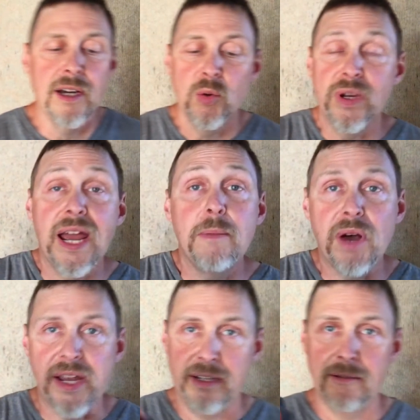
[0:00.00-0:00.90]
when I
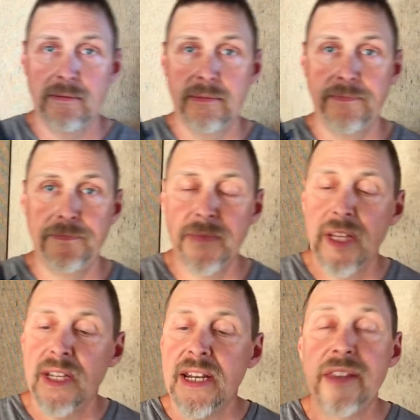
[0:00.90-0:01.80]
bought it.
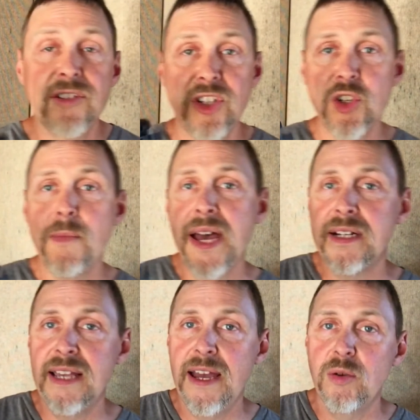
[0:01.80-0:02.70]
Now there's a new
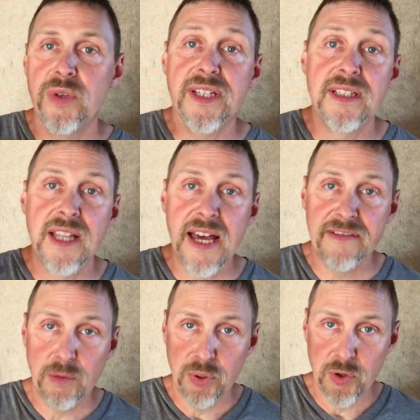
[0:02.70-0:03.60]
model out with a lot
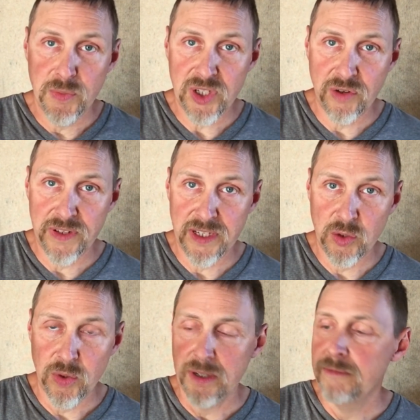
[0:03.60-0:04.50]
of improvements over this
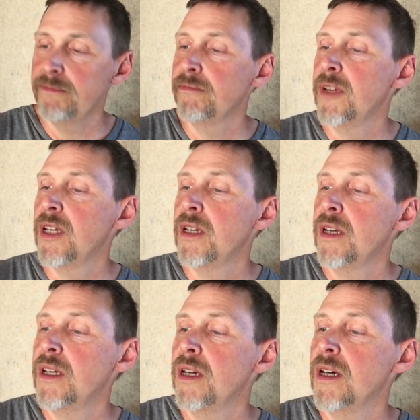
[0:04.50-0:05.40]
one.
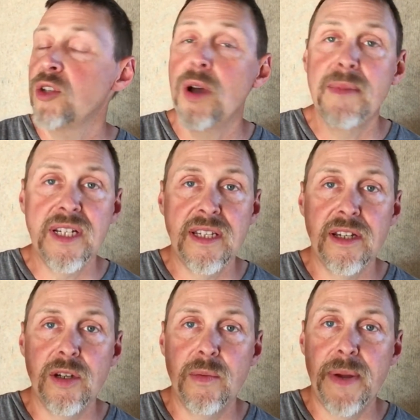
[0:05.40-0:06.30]
So I'm going to
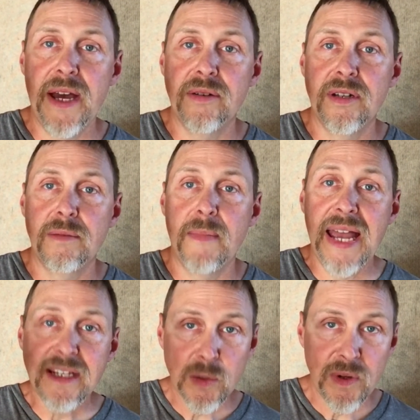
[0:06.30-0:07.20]
tell you about my
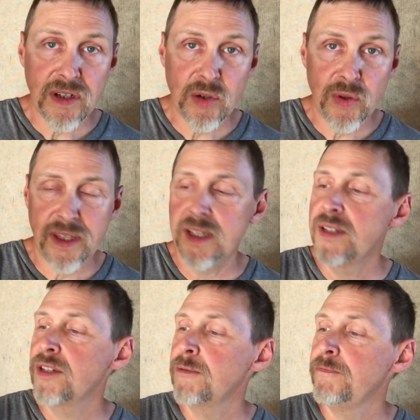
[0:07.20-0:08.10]
experience with
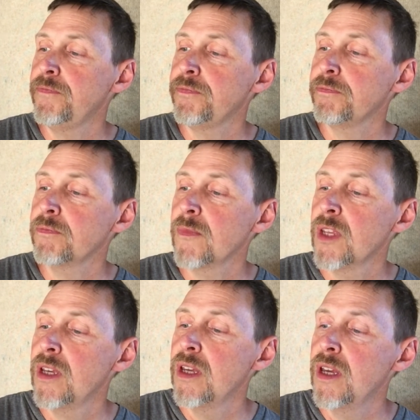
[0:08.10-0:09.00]
this,
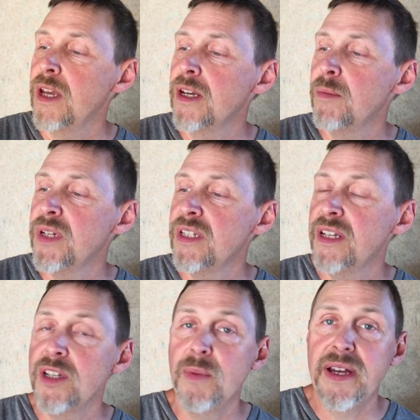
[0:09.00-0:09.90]
and I'm going to
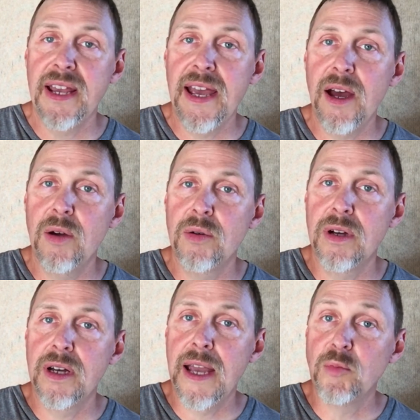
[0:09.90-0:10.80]
tell you about how
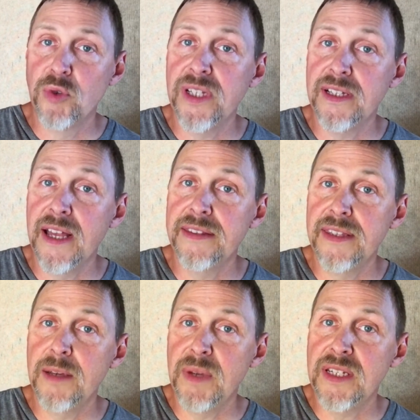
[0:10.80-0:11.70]
I'm really glad that
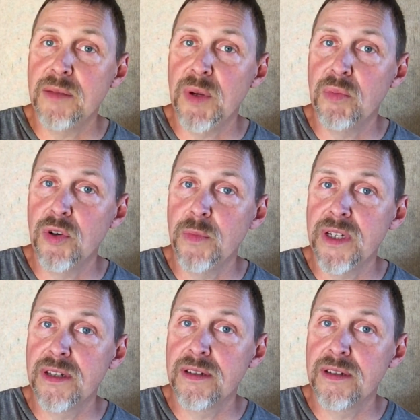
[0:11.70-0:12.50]
they made some improvements,